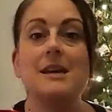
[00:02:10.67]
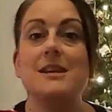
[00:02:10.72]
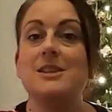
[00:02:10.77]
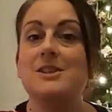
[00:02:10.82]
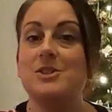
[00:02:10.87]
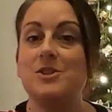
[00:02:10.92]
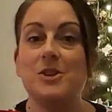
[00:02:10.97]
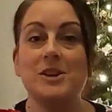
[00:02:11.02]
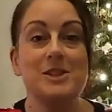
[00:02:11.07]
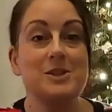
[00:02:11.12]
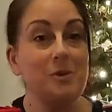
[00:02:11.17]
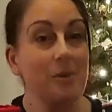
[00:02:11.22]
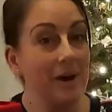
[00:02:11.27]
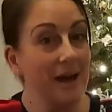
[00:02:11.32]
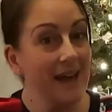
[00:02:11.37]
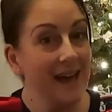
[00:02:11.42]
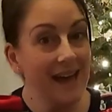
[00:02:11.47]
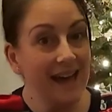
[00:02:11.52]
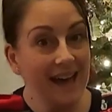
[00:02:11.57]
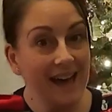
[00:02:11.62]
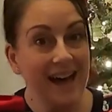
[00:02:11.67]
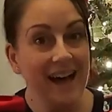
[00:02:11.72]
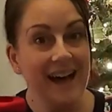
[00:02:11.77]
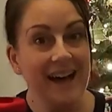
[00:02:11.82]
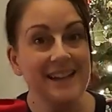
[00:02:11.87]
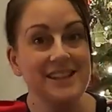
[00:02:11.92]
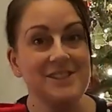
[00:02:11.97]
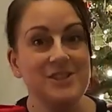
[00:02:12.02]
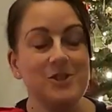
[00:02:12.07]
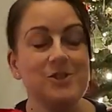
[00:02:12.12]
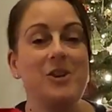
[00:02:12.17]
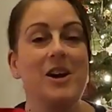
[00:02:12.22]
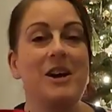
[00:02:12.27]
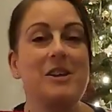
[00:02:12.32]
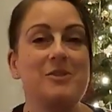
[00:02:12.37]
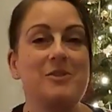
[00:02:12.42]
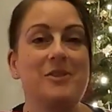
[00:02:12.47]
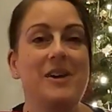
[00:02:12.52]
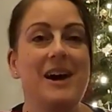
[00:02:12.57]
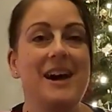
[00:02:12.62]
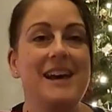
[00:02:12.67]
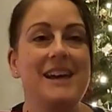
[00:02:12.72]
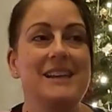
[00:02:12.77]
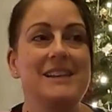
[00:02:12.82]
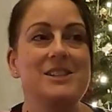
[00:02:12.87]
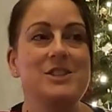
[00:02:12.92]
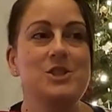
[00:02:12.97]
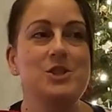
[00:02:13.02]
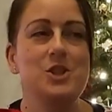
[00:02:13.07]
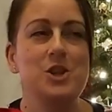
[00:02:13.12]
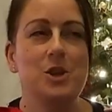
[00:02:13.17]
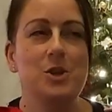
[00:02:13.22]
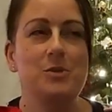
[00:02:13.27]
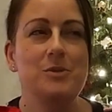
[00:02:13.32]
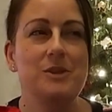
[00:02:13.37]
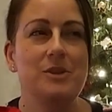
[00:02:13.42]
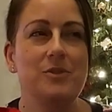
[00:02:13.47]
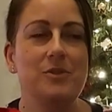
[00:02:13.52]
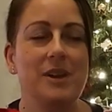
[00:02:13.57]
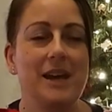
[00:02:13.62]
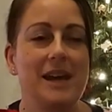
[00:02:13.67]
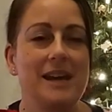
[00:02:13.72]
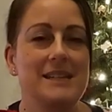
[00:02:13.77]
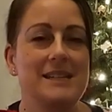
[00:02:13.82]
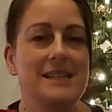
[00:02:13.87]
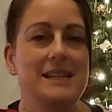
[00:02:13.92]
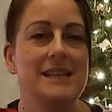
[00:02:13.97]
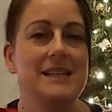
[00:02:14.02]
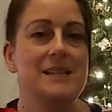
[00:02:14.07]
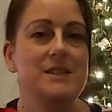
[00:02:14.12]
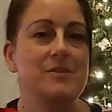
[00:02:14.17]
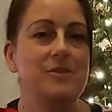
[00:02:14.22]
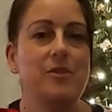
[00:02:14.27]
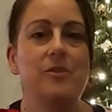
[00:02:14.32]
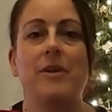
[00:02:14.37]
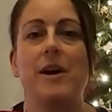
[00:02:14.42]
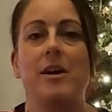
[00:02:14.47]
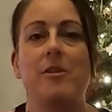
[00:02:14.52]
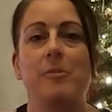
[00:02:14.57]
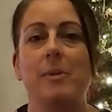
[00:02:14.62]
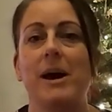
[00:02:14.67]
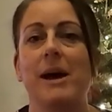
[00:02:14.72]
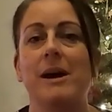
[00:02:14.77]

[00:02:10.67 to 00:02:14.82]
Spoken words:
So it's quite hard to try and find two different ideas for £5,